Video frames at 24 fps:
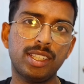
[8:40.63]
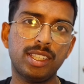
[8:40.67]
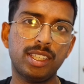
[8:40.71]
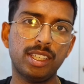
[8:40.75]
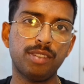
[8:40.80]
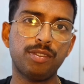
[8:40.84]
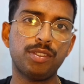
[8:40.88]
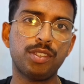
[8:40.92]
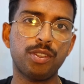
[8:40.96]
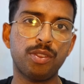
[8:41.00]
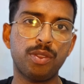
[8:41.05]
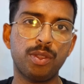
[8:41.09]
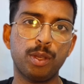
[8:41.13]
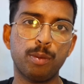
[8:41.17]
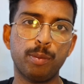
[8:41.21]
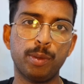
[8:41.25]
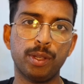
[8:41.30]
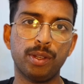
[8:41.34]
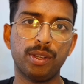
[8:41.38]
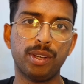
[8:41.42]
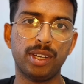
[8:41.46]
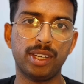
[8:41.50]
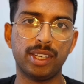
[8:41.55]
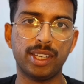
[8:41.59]
gives you the
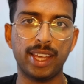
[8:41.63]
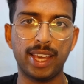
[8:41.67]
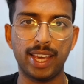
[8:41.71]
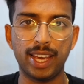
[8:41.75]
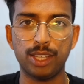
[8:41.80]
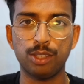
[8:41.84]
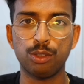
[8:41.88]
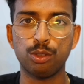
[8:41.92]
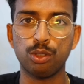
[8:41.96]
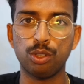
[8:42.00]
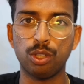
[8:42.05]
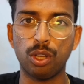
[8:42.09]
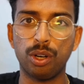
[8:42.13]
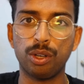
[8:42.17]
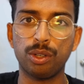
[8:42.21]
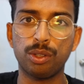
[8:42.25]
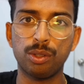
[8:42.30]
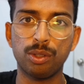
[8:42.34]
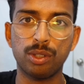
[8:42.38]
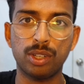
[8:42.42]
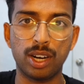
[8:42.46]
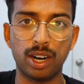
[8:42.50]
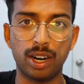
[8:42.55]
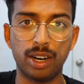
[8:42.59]
ability to handle local
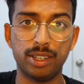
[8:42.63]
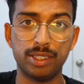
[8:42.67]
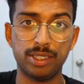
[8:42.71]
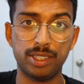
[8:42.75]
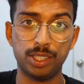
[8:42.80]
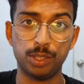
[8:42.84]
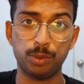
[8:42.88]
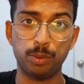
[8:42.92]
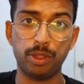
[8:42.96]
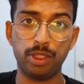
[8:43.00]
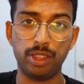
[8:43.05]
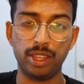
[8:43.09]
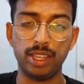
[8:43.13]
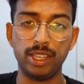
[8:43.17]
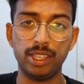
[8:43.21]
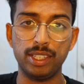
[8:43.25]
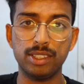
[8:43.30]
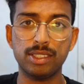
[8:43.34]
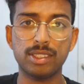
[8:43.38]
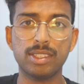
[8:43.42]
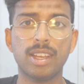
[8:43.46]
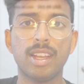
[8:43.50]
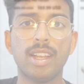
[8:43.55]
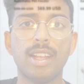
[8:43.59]
currencies with
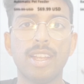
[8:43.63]
ease,